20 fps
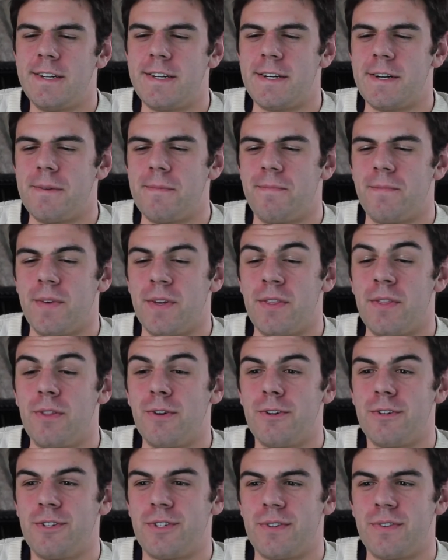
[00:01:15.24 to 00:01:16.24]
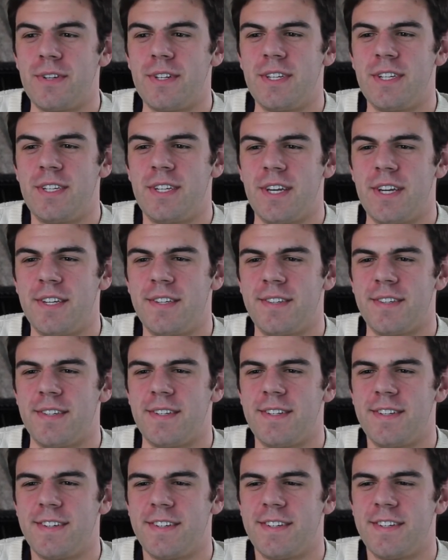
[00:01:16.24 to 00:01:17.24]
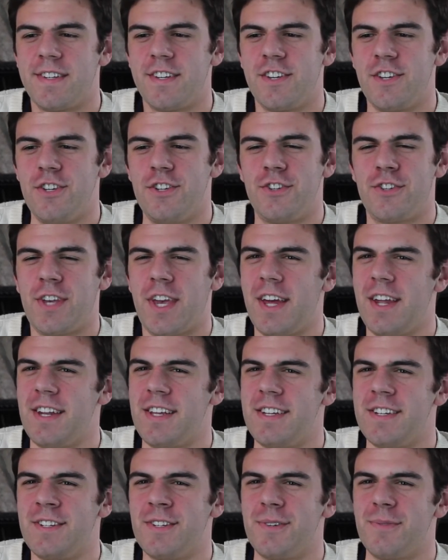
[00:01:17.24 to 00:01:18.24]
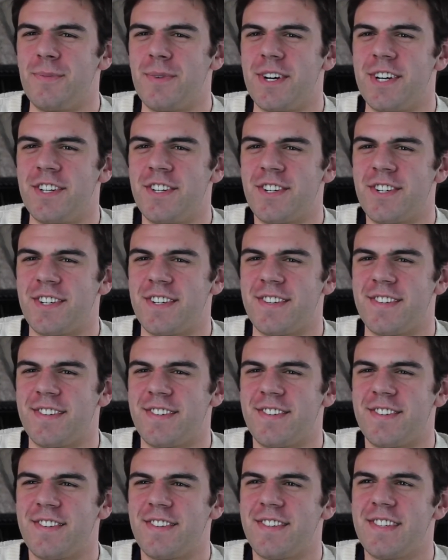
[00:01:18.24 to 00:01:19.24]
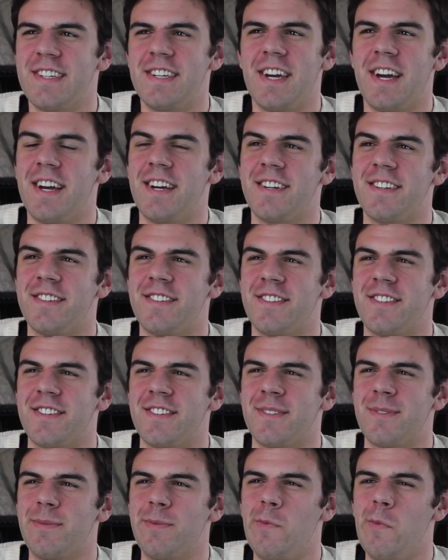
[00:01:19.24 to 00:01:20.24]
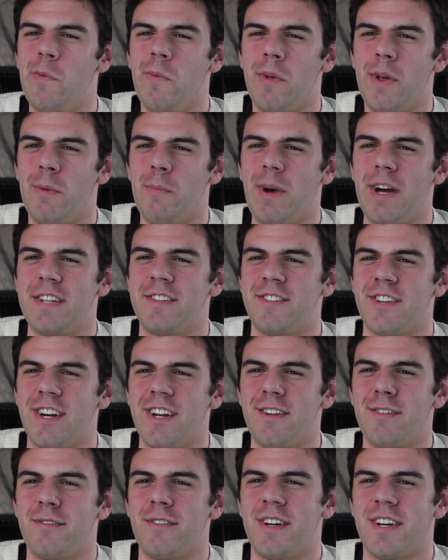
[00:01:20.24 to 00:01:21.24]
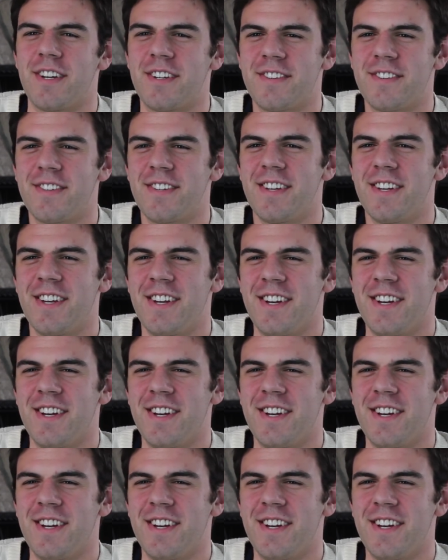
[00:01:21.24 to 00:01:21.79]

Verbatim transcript: Um, and those are really tasty. You just can't eat too much because yeah, it's just bad side effects.